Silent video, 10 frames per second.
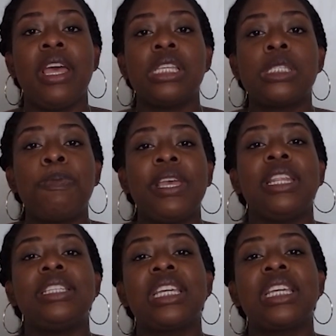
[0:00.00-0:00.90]
Spend
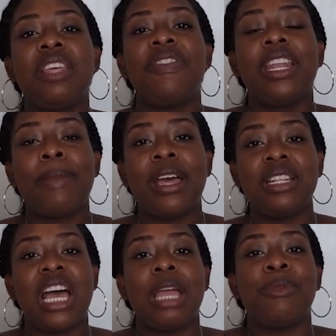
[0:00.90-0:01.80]
a significant amount of
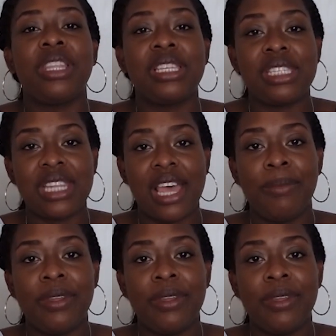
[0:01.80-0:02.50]
time on this step.